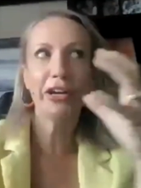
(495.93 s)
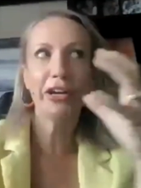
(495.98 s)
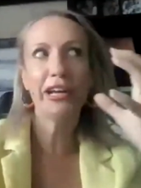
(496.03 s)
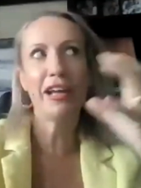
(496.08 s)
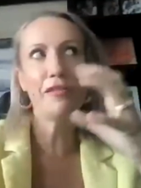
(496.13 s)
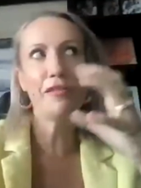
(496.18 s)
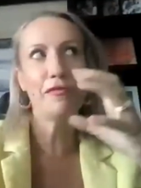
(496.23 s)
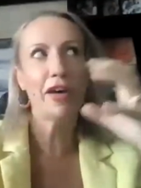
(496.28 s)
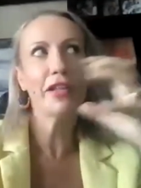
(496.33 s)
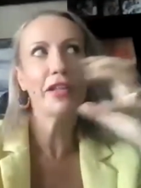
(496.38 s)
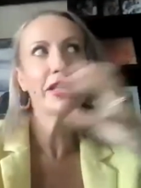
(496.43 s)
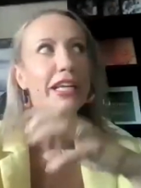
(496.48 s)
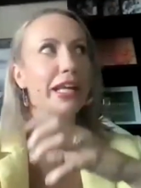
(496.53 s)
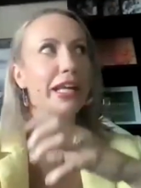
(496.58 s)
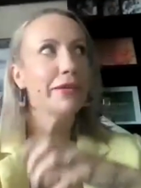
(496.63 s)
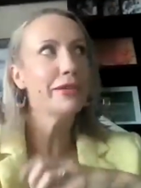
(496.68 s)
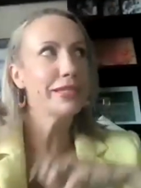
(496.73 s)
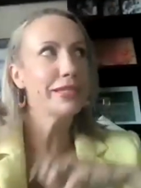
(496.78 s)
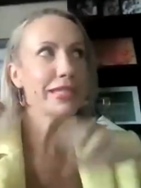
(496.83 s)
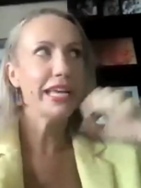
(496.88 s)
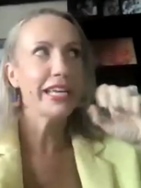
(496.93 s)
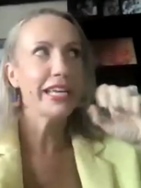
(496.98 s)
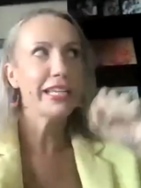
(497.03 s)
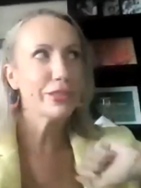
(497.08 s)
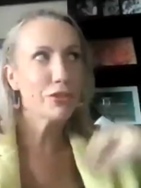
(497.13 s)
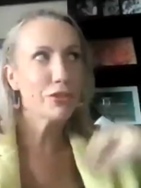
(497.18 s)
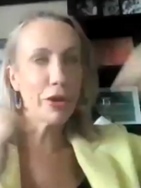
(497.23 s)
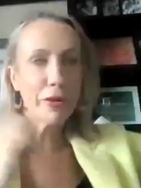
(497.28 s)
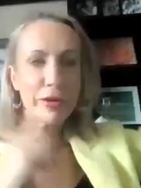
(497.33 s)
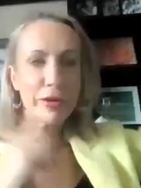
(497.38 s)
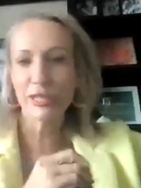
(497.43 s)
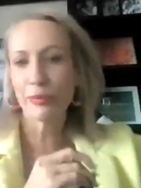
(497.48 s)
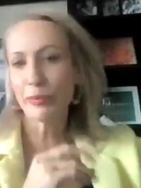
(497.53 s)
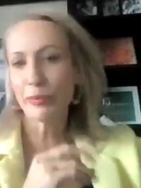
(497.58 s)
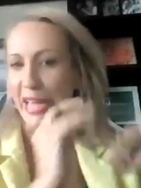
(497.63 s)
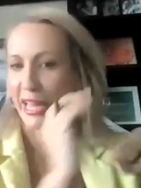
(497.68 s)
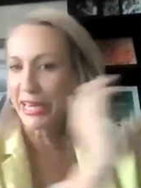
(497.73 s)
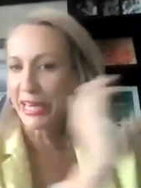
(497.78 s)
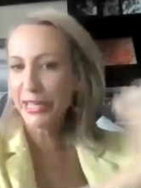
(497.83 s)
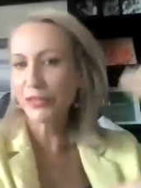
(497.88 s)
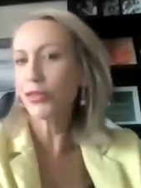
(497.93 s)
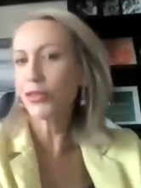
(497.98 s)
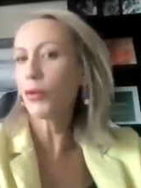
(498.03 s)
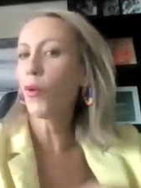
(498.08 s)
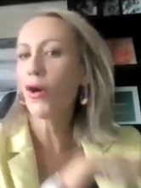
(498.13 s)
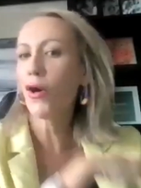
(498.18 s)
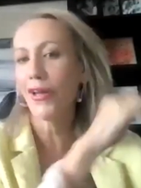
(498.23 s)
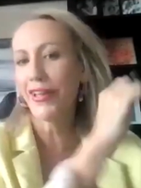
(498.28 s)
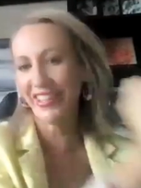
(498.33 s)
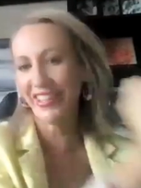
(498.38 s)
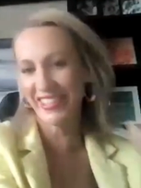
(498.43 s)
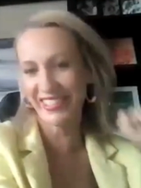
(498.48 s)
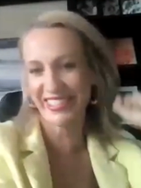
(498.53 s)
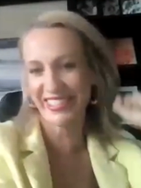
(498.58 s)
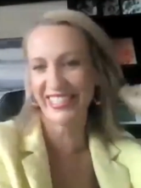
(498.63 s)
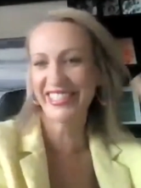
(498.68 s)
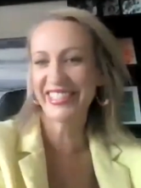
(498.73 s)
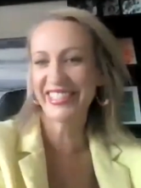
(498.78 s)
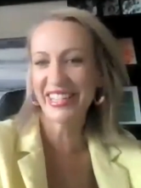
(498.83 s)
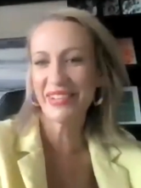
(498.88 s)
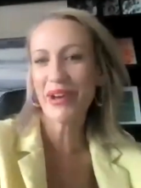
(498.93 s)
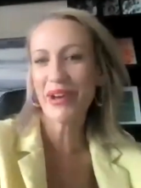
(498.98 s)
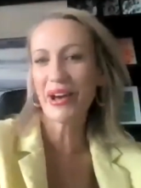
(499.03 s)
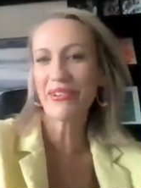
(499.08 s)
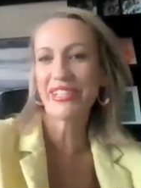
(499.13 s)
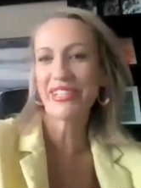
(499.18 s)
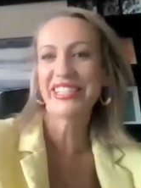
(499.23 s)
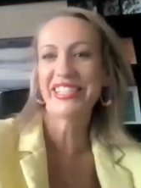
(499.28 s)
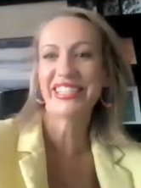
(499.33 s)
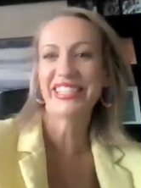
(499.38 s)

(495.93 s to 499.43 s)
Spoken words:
And I felt like it was like throwing spaghetti at the wall to see what would